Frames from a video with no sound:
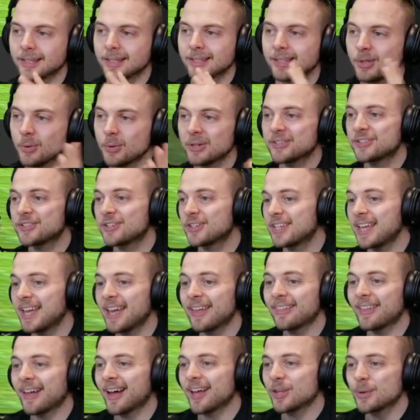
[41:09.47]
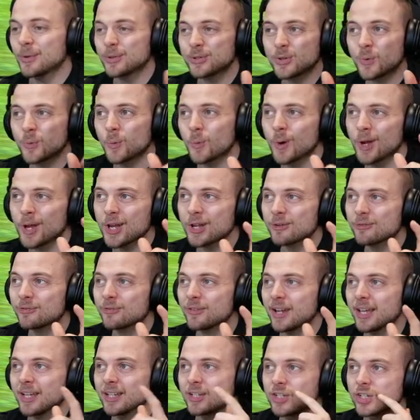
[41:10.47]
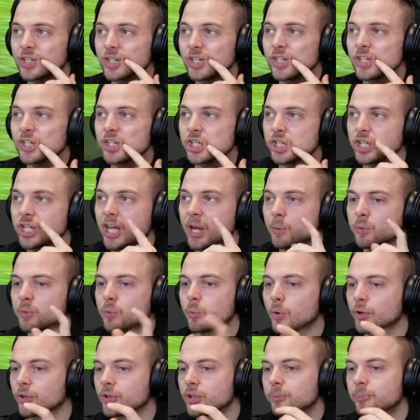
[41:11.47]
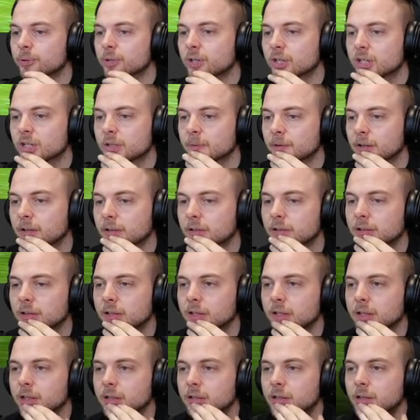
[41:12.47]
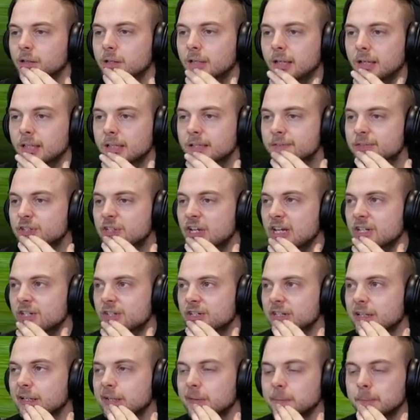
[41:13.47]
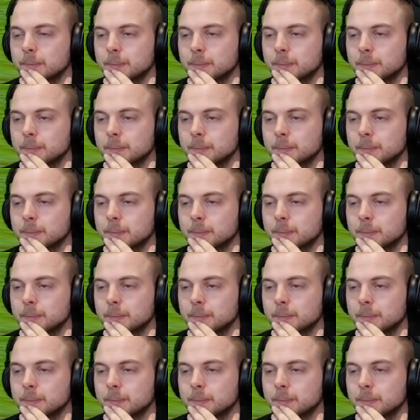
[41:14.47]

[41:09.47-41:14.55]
you had to get that, you had to work for it, and you could only share with one of the Pokemon. And they've changed it now.